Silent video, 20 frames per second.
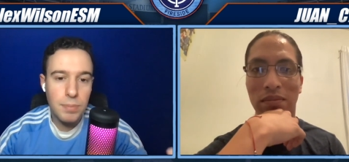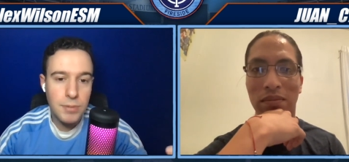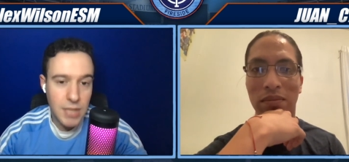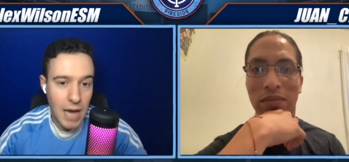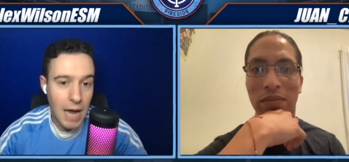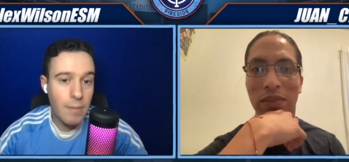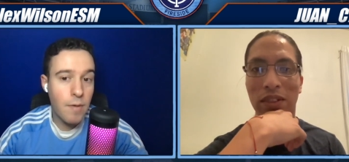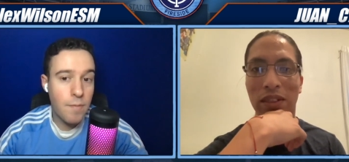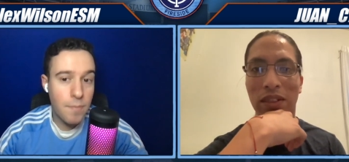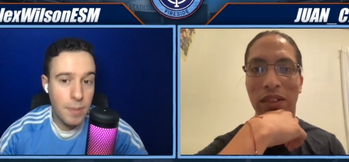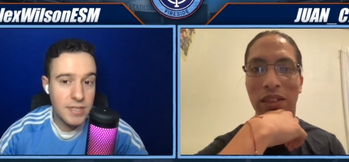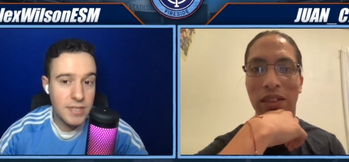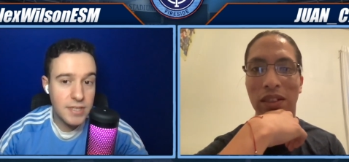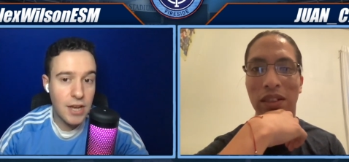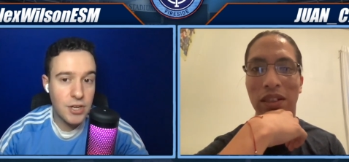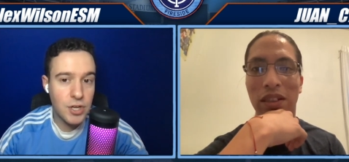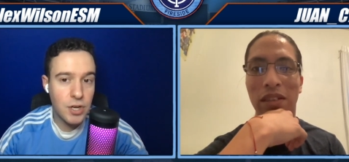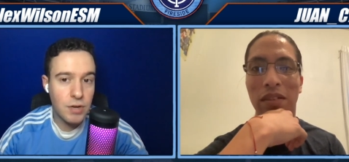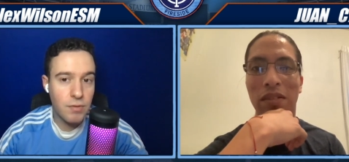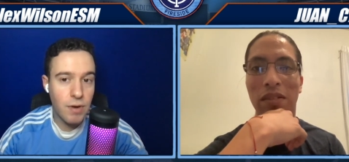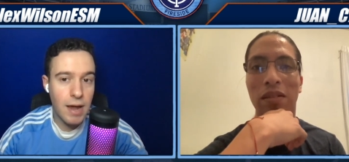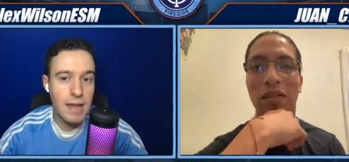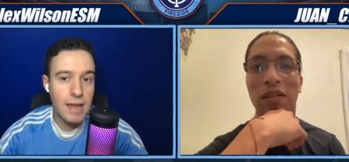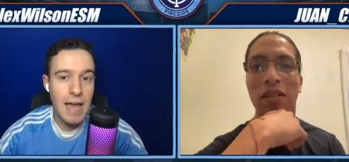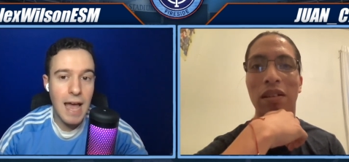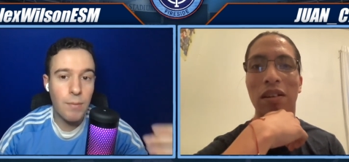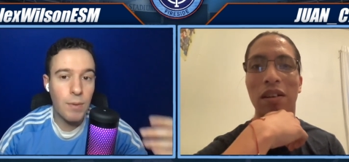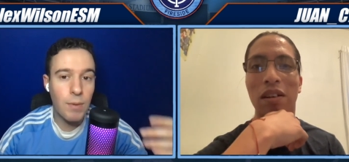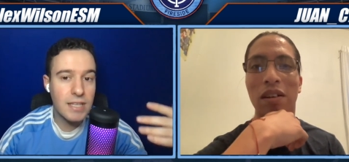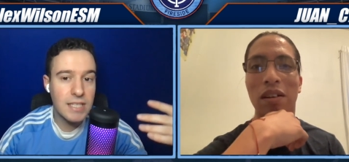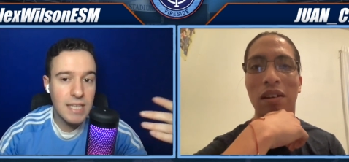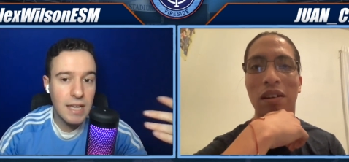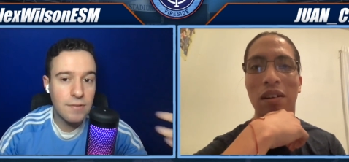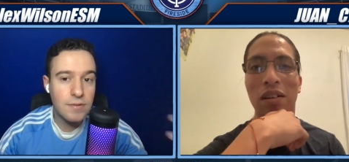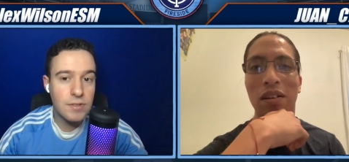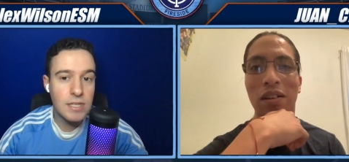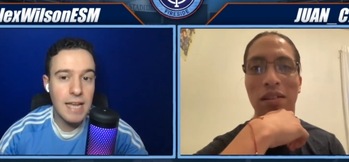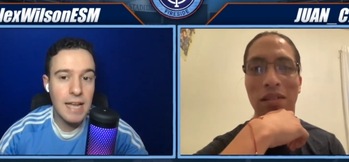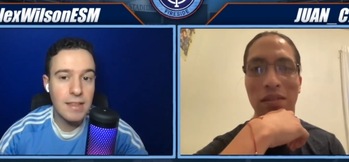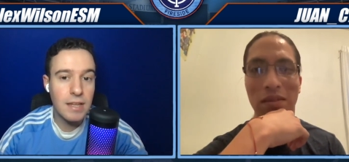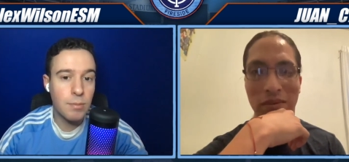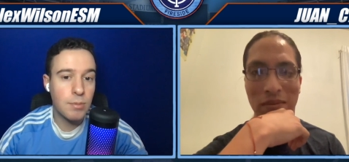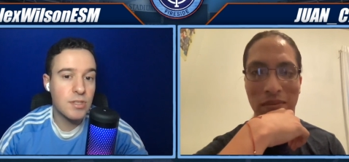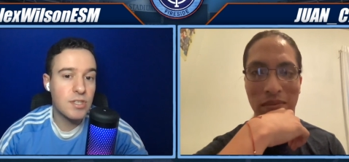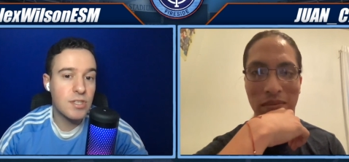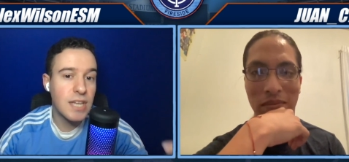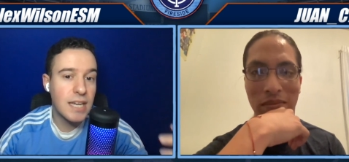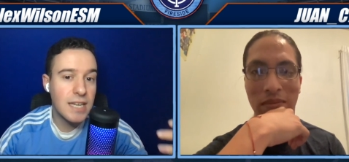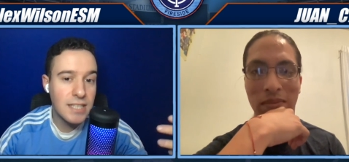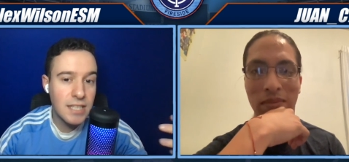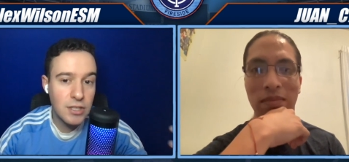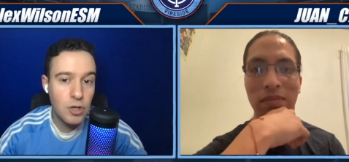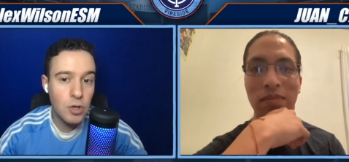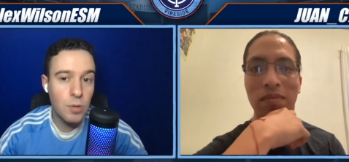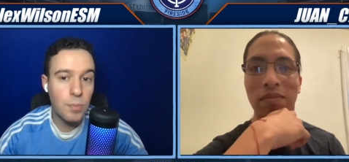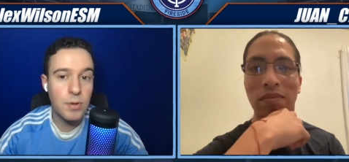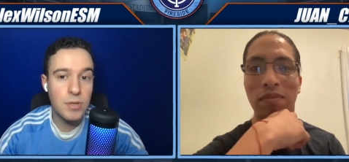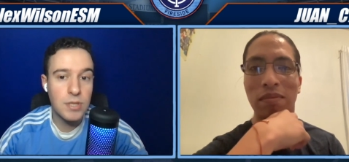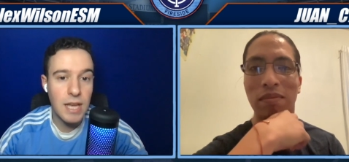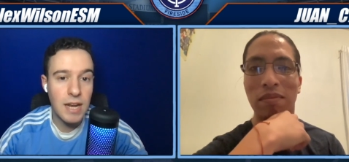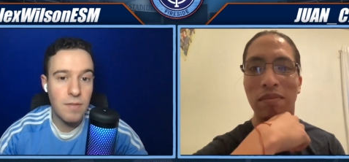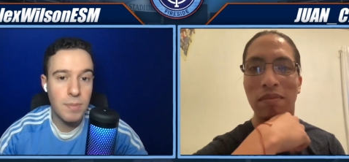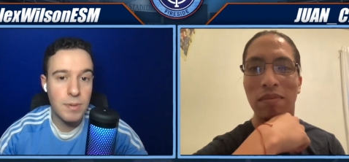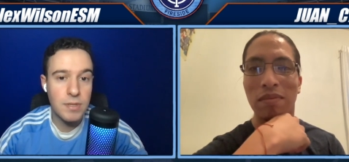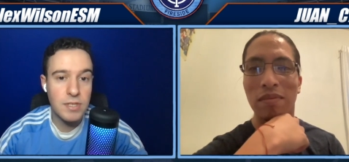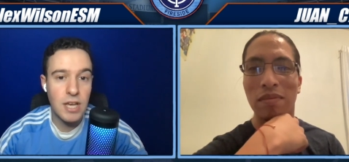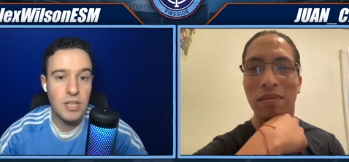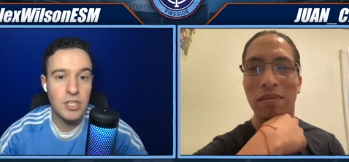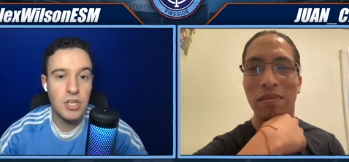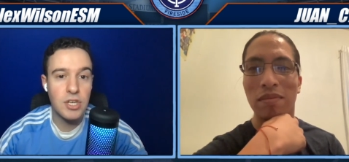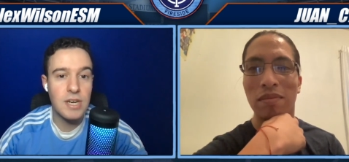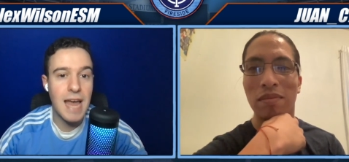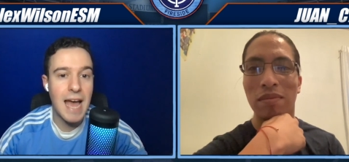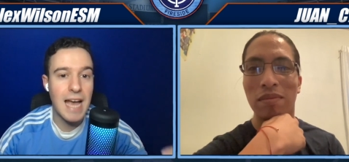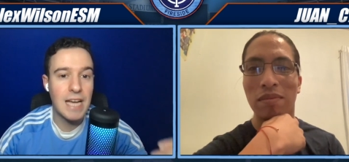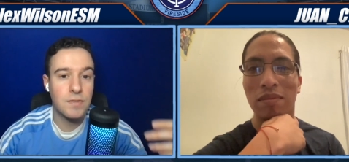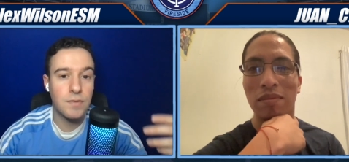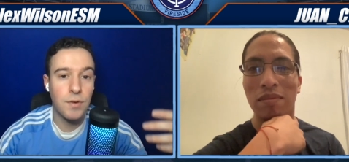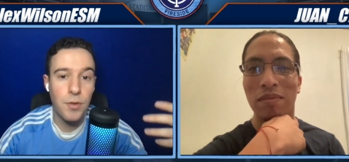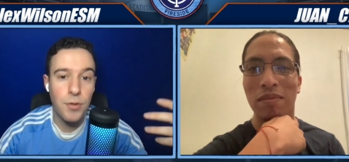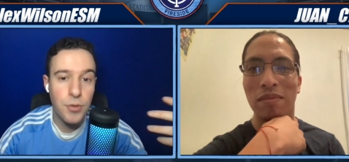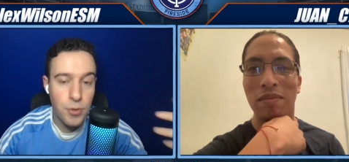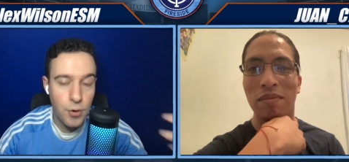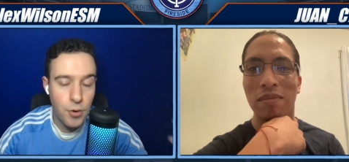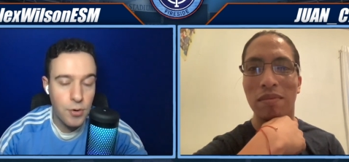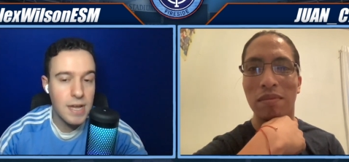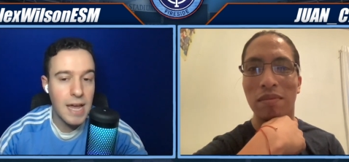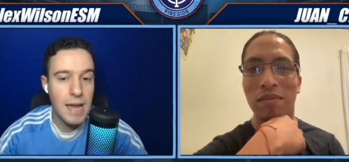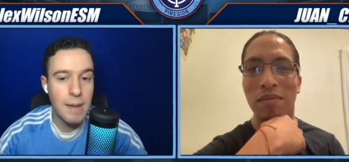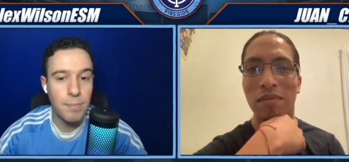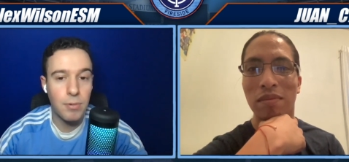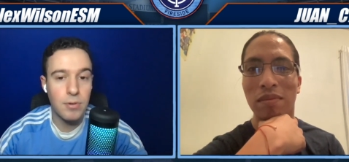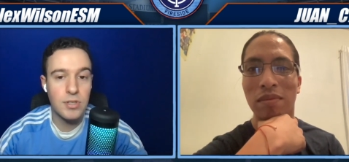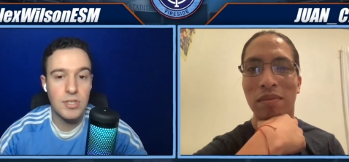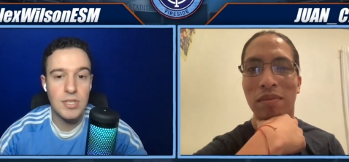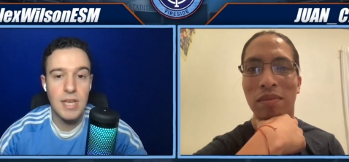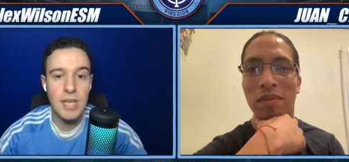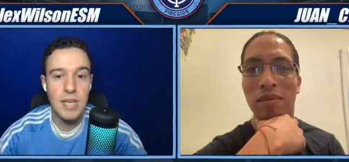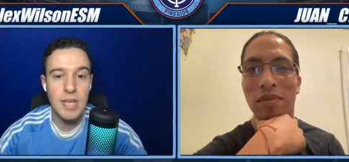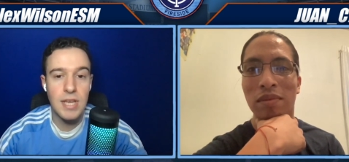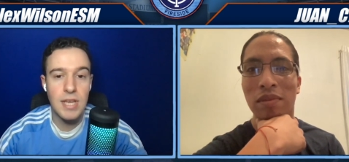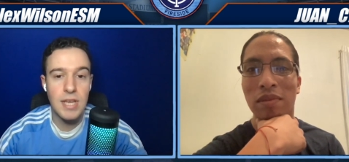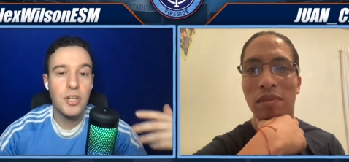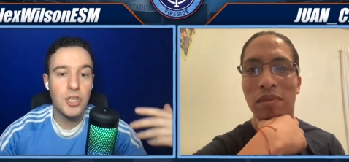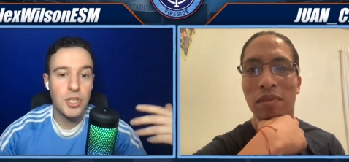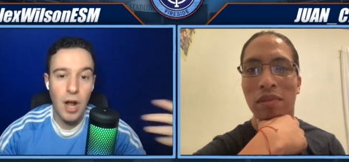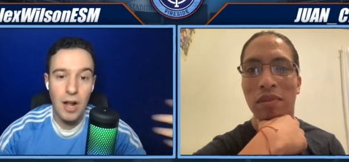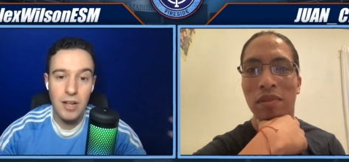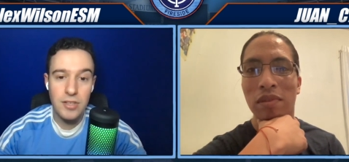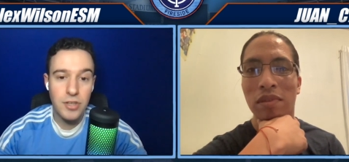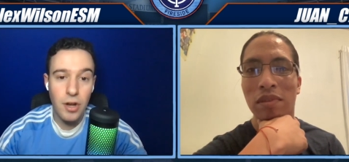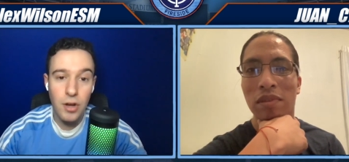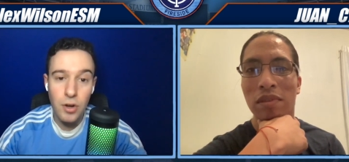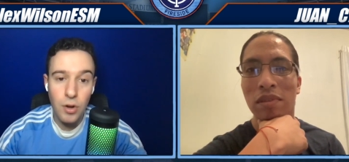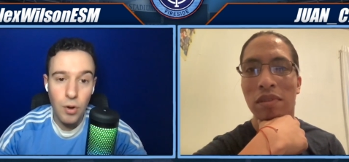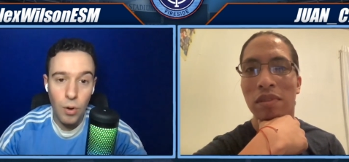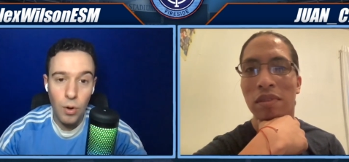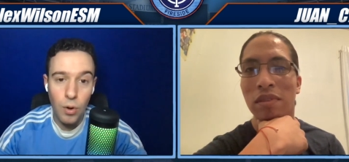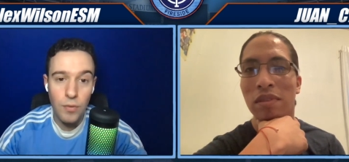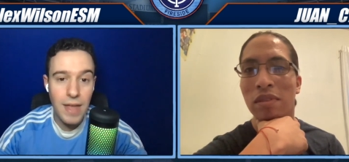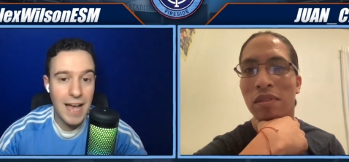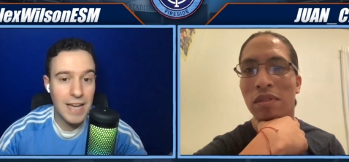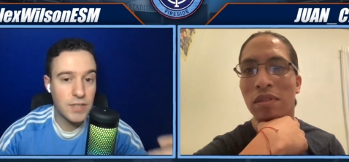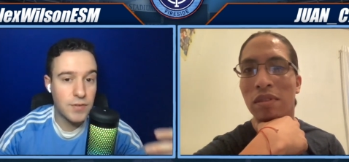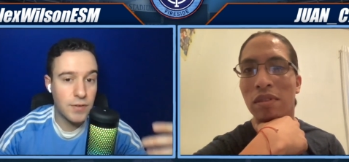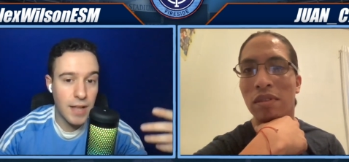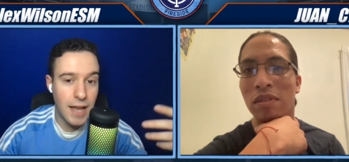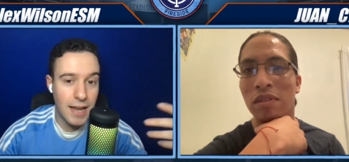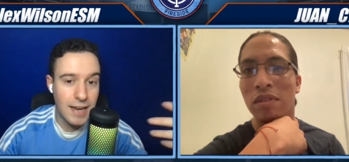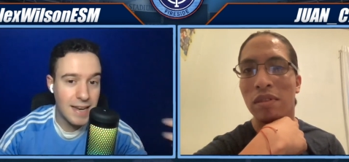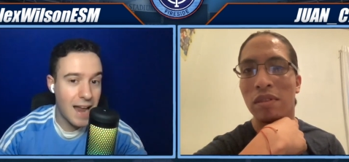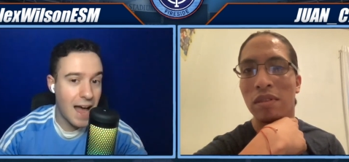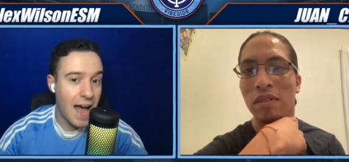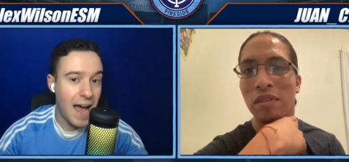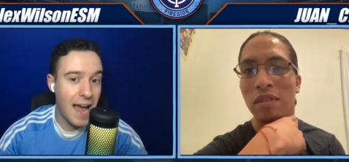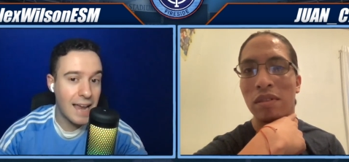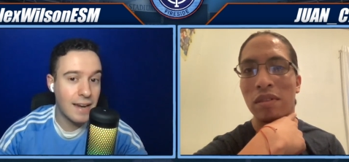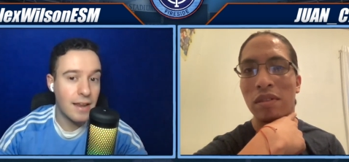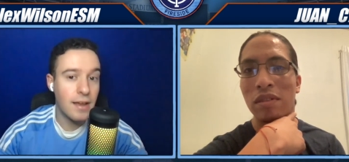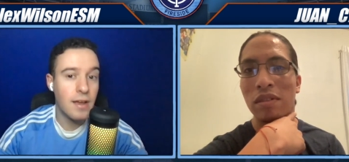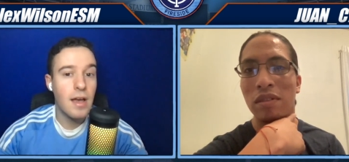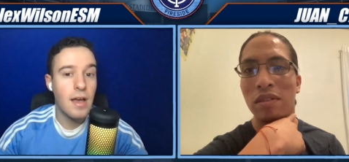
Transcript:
Speaker 1: time of possession, right? NYCFC ended mm-hmm. up with 62% mm-hmm. of possession, Nashville 38%. Shots on goal, Nashville had nine,